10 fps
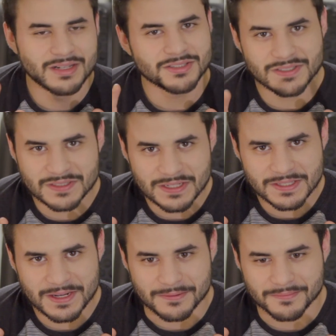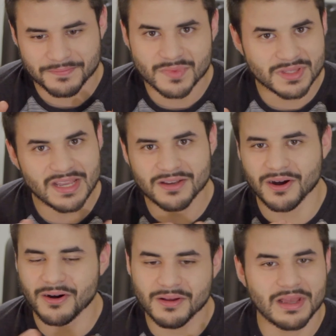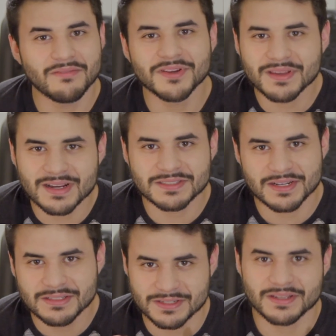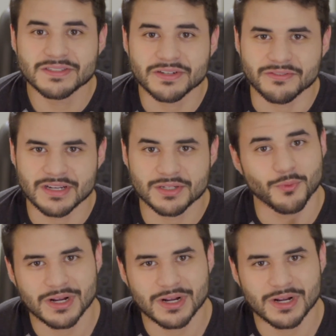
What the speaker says: Just test it out. Take everything I said into consideration.